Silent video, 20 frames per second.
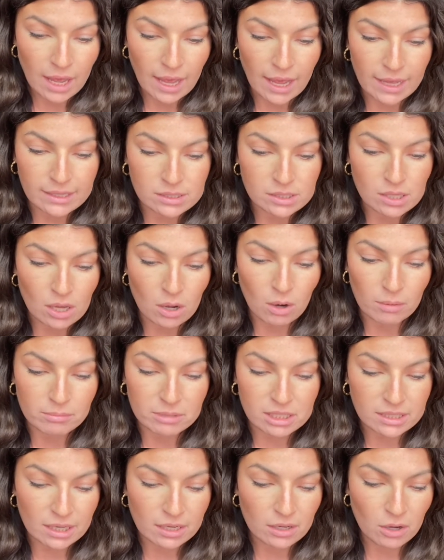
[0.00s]
And so I'm
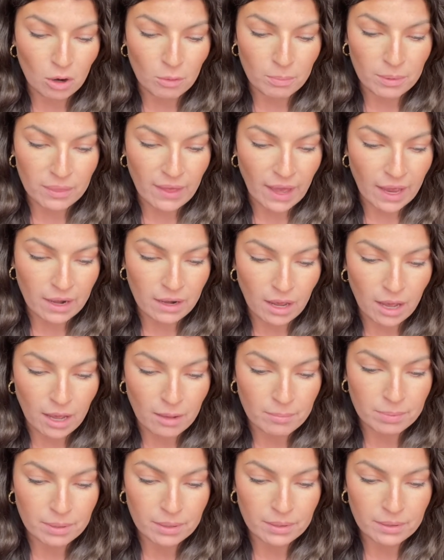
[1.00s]
just going to open that
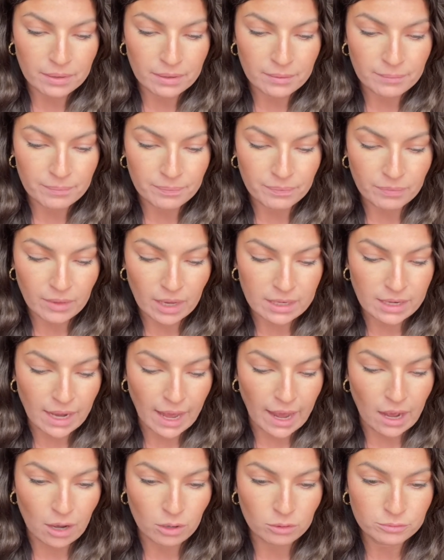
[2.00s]
up
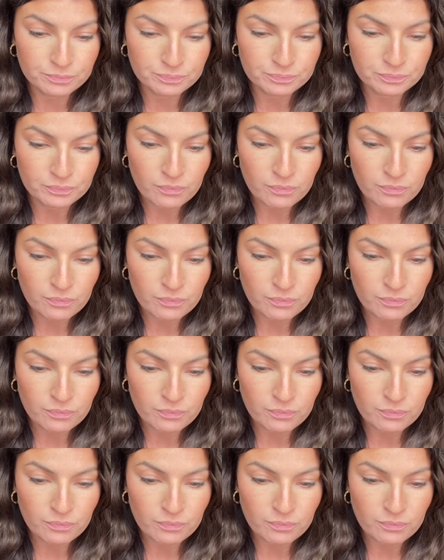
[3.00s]
now.